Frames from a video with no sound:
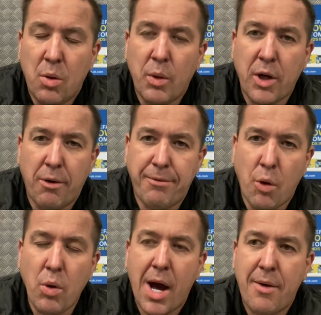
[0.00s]
we got a
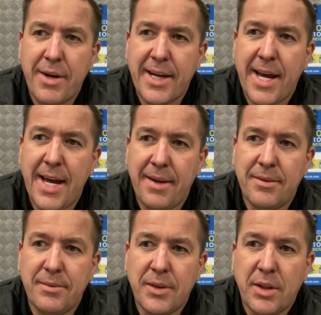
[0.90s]
full lowering kit,
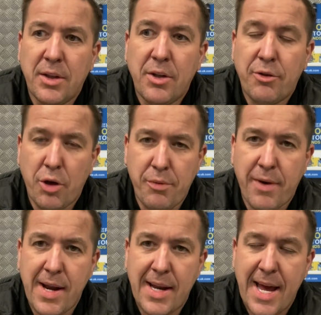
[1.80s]
2
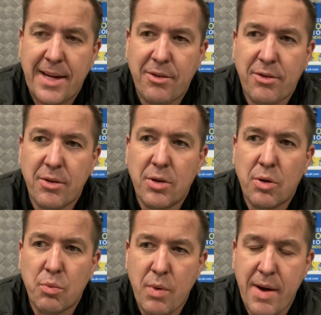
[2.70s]
front legs,
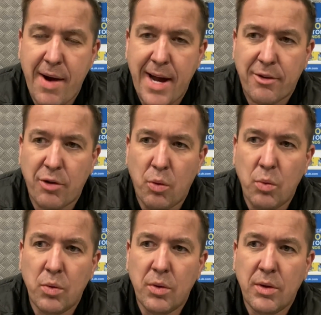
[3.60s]
rear
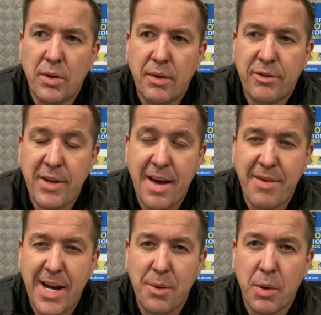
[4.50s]
axle, set of
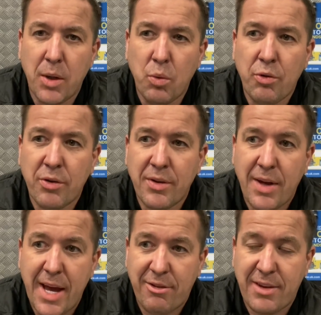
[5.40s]
alley wheels,
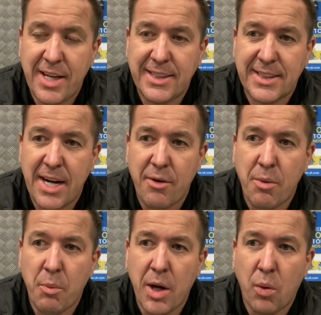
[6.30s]
ST
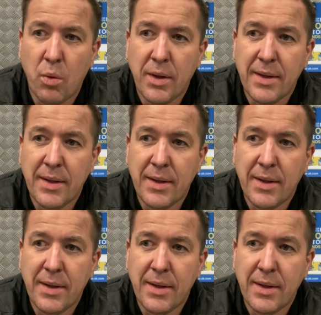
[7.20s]
steering wheel,